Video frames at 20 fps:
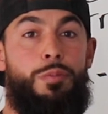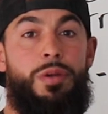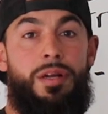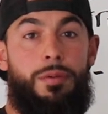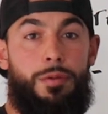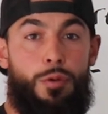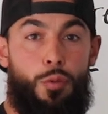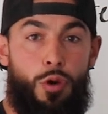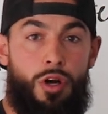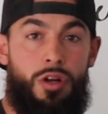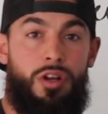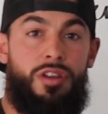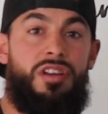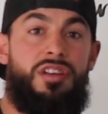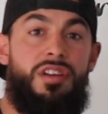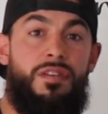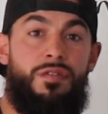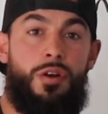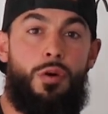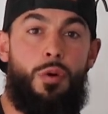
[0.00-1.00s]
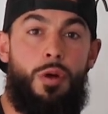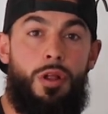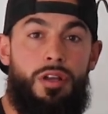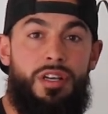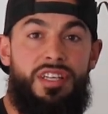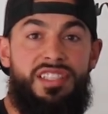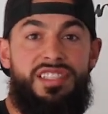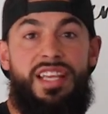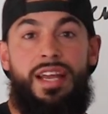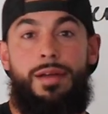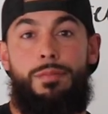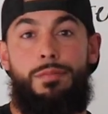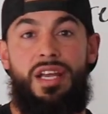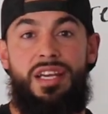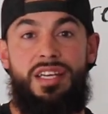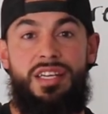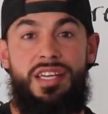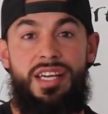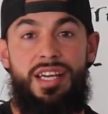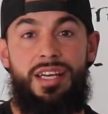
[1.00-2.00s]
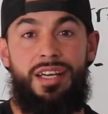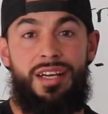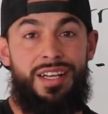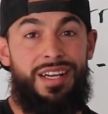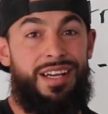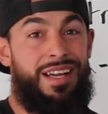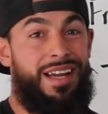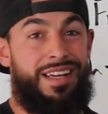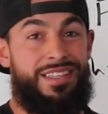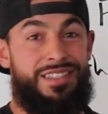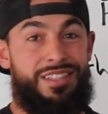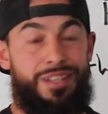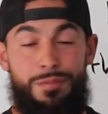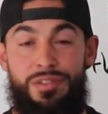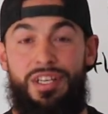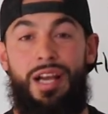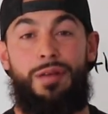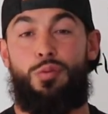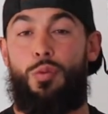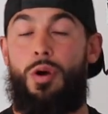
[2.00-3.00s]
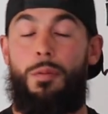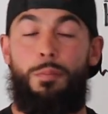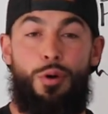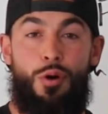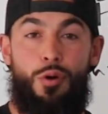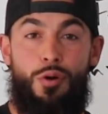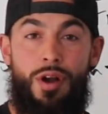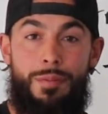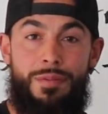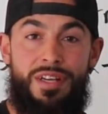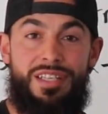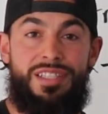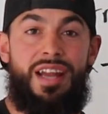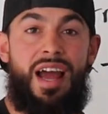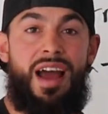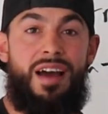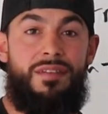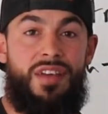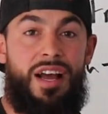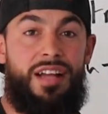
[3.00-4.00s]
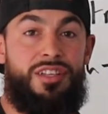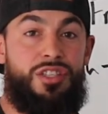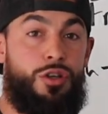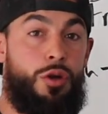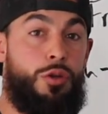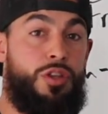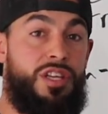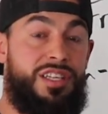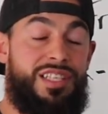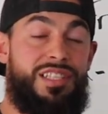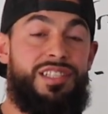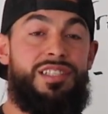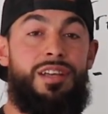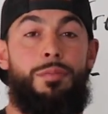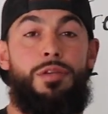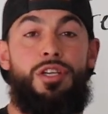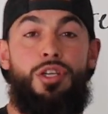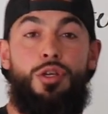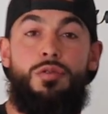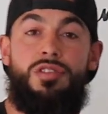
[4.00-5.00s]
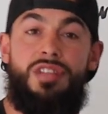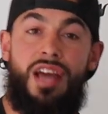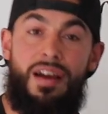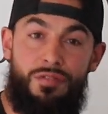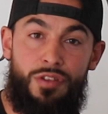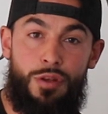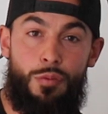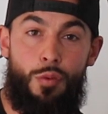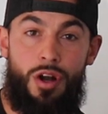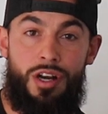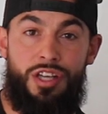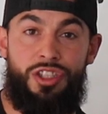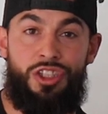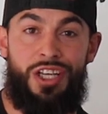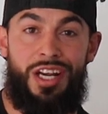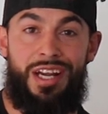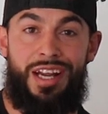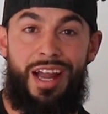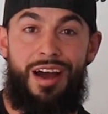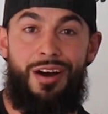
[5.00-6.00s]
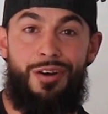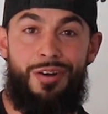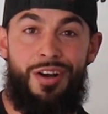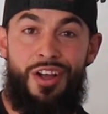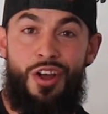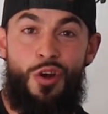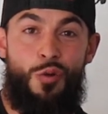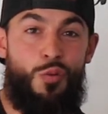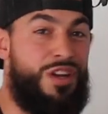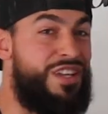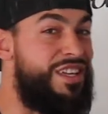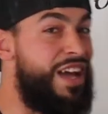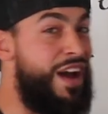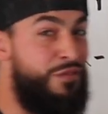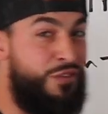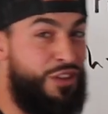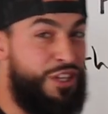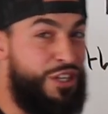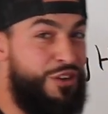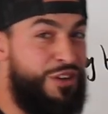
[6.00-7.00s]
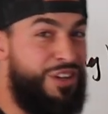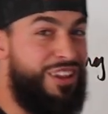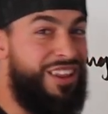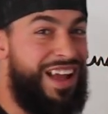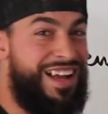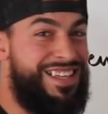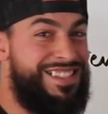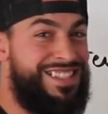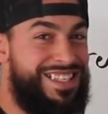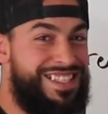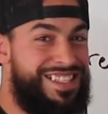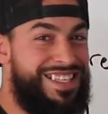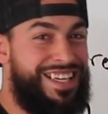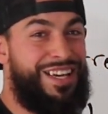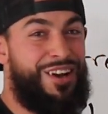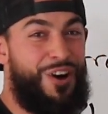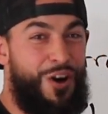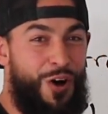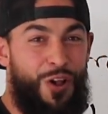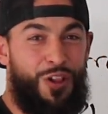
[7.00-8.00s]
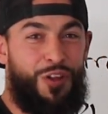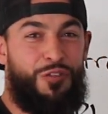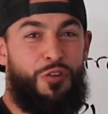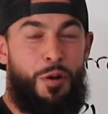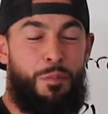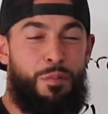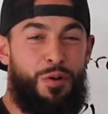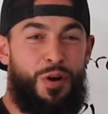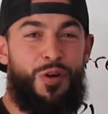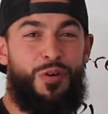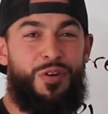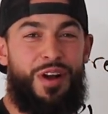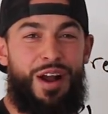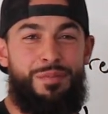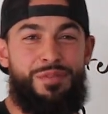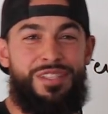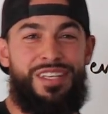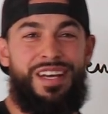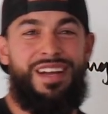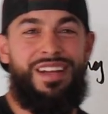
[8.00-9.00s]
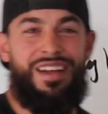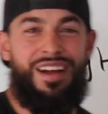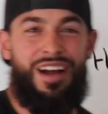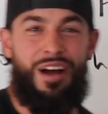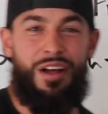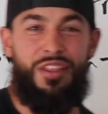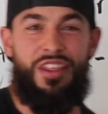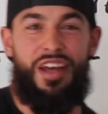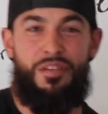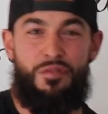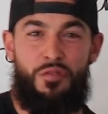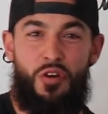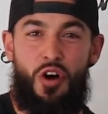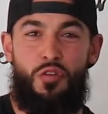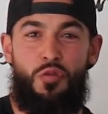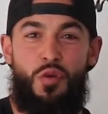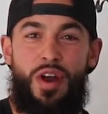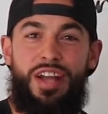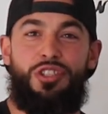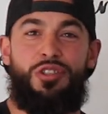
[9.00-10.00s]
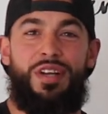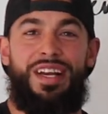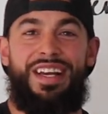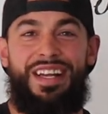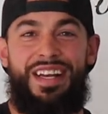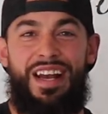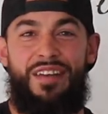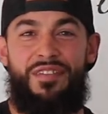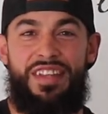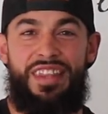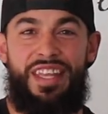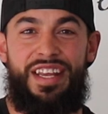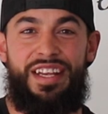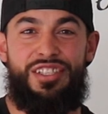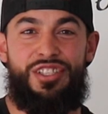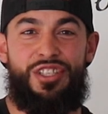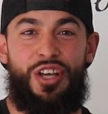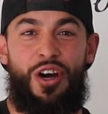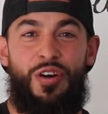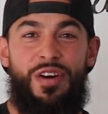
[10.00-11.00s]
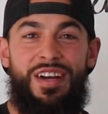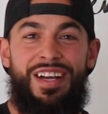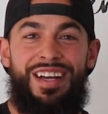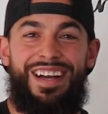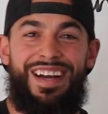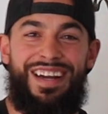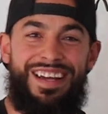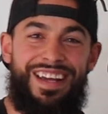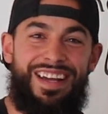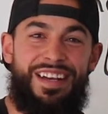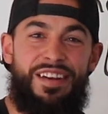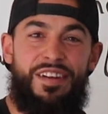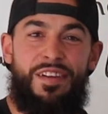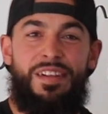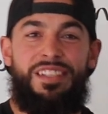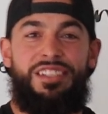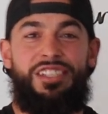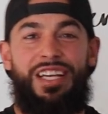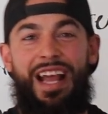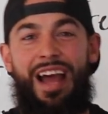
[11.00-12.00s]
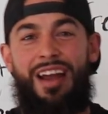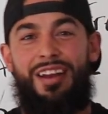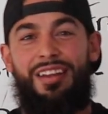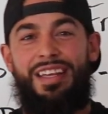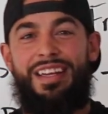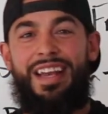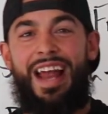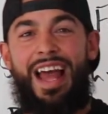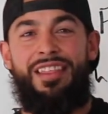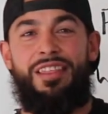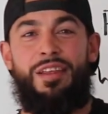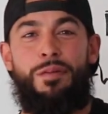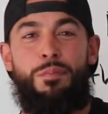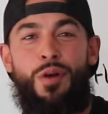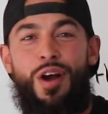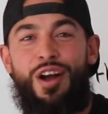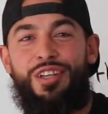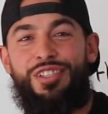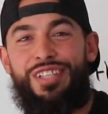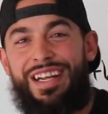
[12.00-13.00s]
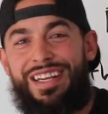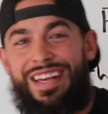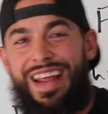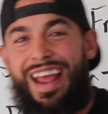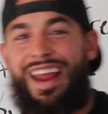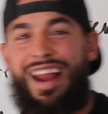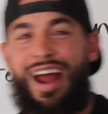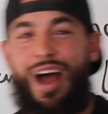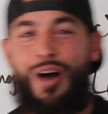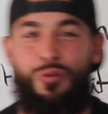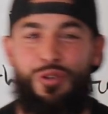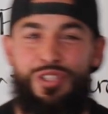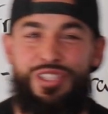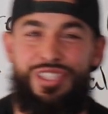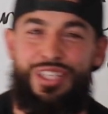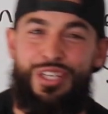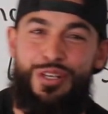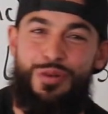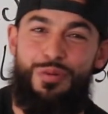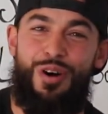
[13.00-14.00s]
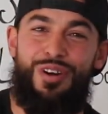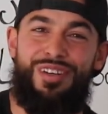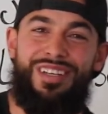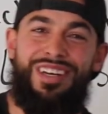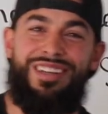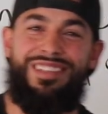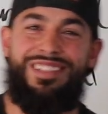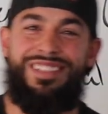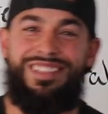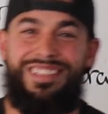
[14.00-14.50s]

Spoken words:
be able to work on the different qualities they may need. And sometimes one program doesn't have that. So this is something you definitely want to check out. We definitely utilize this in all of our programs that involve weight training and everything. So again, check out Elite Athlete Project, and I will see you on the other